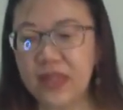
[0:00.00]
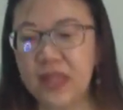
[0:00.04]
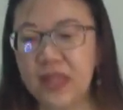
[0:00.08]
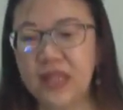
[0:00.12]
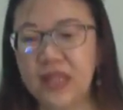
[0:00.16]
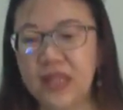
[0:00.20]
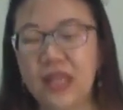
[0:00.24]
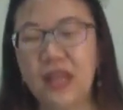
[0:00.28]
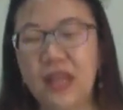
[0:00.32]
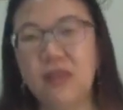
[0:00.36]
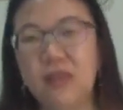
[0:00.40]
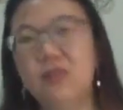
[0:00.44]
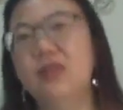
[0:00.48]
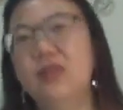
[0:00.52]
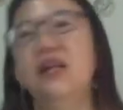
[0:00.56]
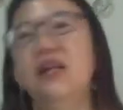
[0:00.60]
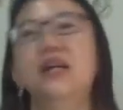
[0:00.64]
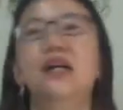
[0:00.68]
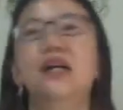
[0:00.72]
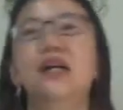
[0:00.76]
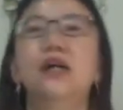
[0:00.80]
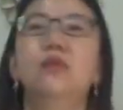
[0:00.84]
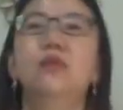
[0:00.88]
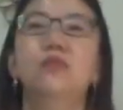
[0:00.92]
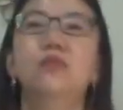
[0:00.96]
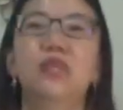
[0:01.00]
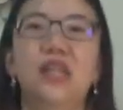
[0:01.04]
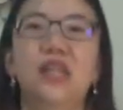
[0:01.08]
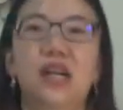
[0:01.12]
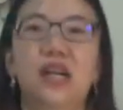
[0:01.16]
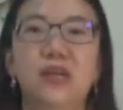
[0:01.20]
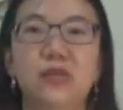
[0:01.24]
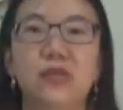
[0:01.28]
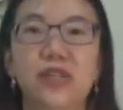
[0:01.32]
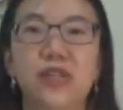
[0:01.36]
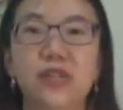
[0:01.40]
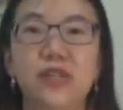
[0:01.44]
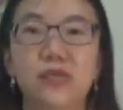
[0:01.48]
Now we are
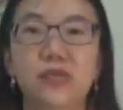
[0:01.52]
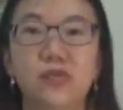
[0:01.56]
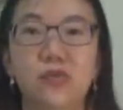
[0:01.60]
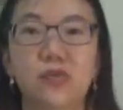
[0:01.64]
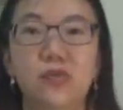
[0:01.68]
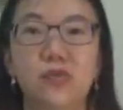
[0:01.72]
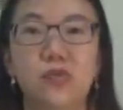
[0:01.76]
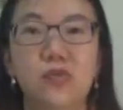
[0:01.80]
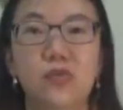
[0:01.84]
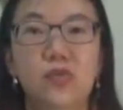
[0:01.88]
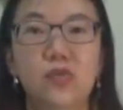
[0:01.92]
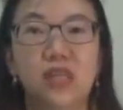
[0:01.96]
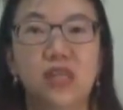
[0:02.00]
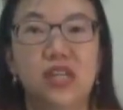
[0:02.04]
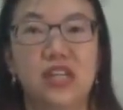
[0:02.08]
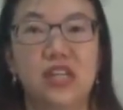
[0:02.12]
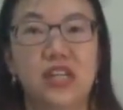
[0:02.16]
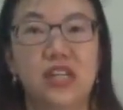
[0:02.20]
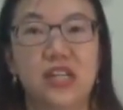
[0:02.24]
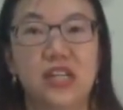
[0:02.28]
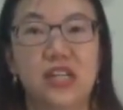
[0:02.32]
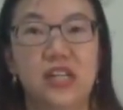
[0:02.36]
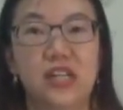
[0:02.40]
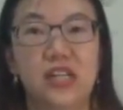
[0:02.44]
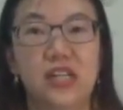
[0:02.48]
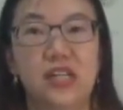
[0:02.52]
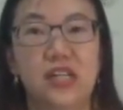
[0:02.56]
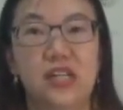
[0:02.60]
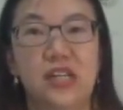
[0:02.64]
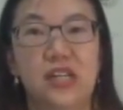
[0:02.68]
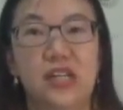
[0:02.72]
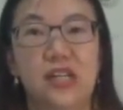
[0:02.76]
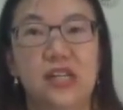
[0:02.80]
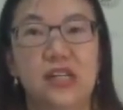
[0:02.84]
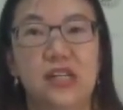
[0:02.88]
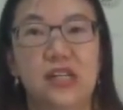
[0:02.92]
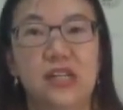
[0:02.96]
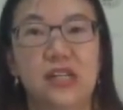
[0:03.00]
going to do
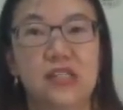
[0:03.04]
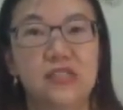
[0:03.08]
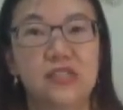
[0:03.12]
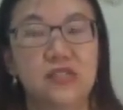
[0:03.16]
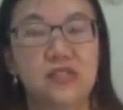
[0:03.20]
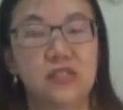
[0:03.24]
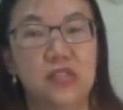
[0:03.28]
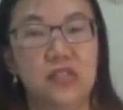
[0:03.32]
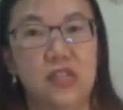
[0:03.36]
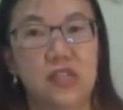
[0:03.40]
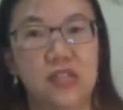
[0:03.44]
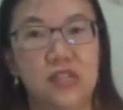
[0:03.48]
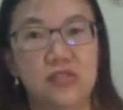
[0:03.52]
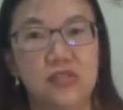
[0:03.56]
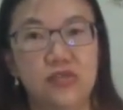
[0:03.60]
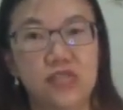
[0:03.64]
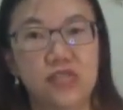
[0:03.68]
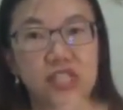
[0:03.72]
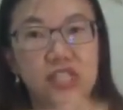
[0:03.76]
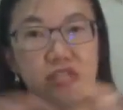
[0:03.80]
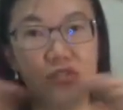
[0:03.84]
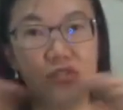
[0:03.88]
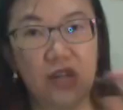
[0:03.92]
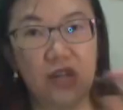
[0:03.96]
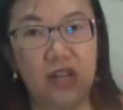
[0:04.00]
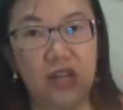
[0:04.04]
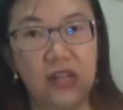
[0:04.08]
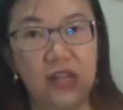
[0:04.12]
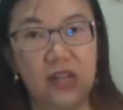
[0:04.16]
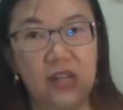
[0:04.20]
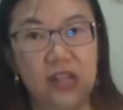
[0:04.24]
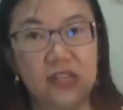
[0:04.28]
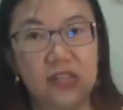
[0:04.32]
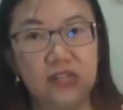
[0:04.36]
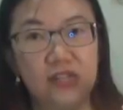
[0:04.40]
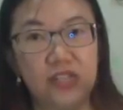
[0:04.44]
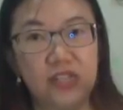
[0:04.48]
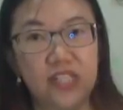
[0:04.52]
a tree trunk
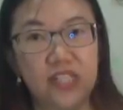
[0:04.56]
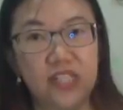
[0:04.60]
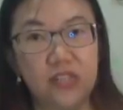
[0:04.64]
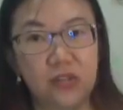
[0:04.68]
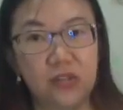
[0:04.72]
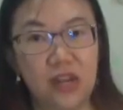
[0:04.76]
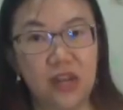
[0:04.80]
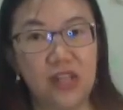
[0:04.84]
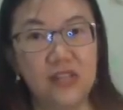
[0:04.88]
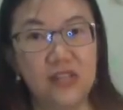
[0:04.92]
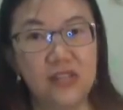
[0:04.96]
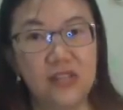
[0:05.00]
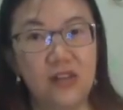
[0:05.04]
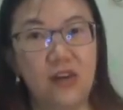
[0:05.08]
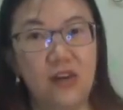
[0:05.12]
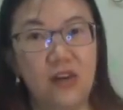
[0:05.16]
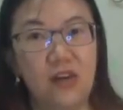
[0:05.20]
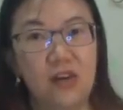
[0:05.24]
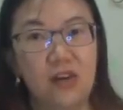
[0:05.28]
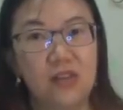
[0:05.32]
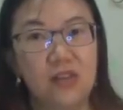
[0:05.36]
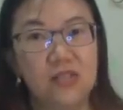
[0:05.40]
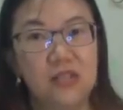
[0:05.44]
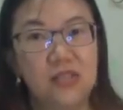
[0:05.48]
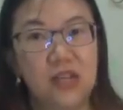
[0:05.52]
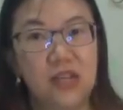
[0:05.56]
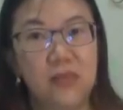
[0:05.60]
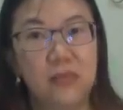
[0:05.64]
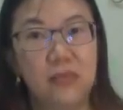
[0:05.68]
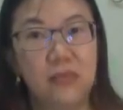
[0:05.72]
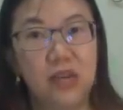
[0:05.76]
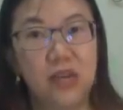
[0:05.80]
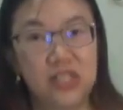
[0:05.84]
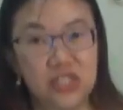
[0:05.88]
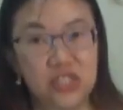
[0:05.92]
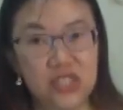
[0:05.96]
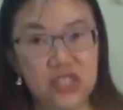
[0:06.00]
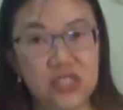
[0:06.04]
or
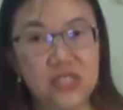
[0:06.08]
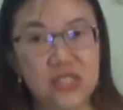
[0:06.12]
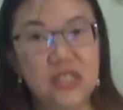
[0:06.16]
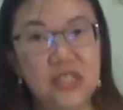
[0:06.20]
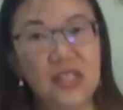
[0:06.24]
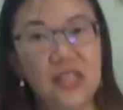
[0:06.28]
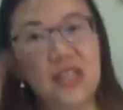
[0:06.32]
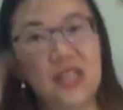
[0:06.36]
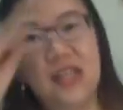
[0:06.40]
branches.